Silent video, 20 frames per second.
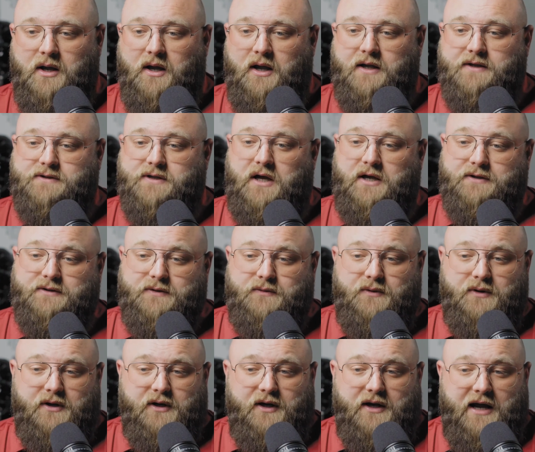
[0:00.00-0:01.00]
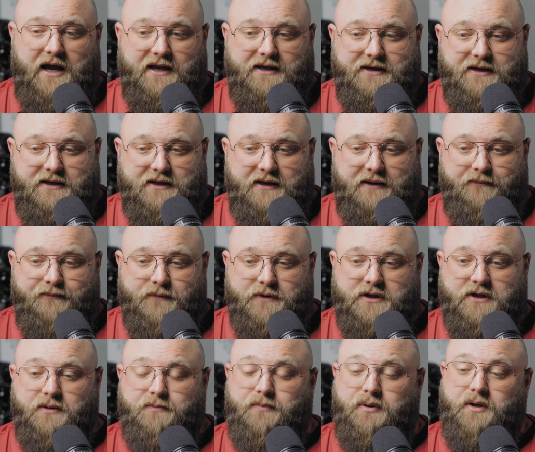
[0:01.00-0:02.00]
It's also a good idea
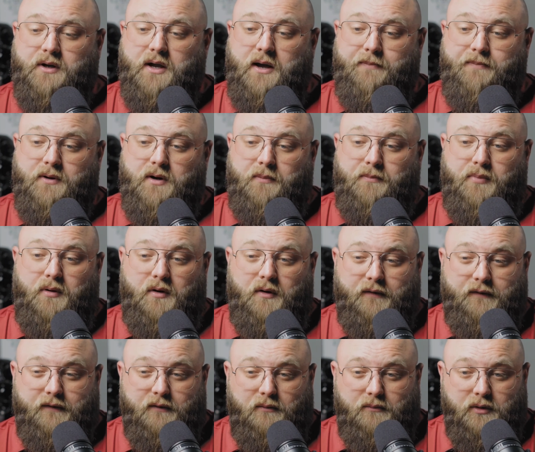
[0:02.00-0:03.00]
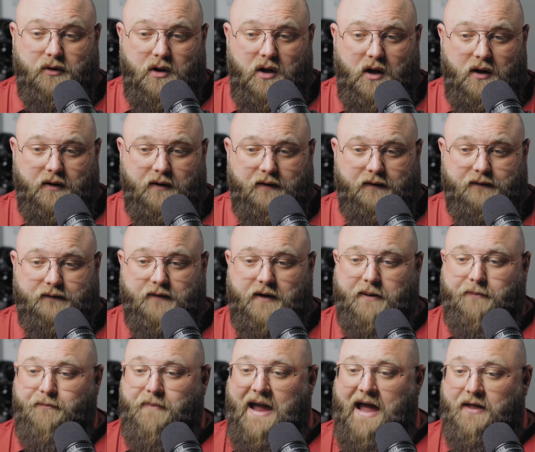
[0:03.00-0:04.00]
to put up your personal belongings
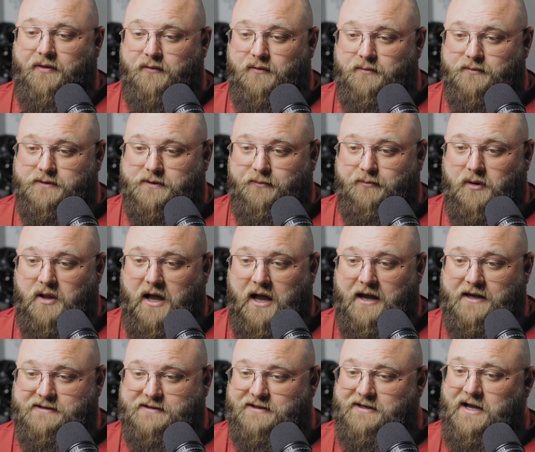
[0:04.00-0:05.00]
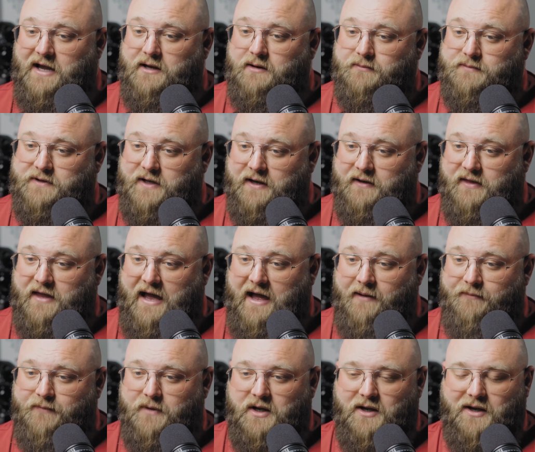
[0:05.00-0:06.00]
like bathroom supplies and items like that.